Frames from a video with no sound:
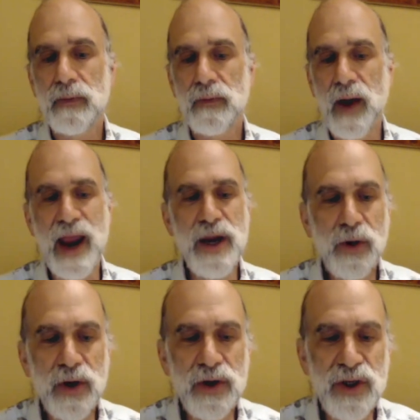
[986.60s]
Right? And you
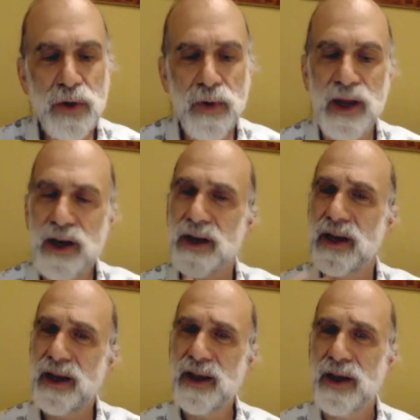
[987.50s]
can do it
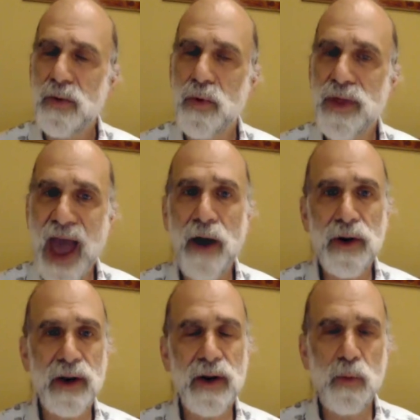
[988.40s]

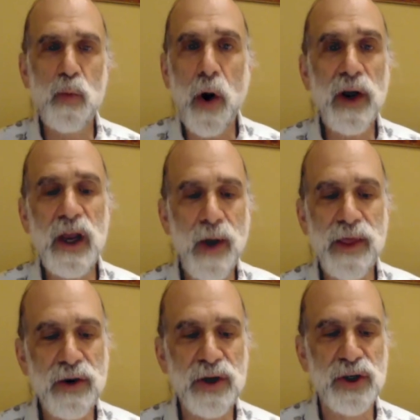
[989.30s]
without worrying whether
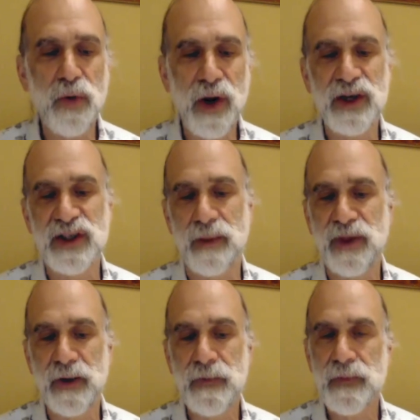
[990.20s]
you're destroying something.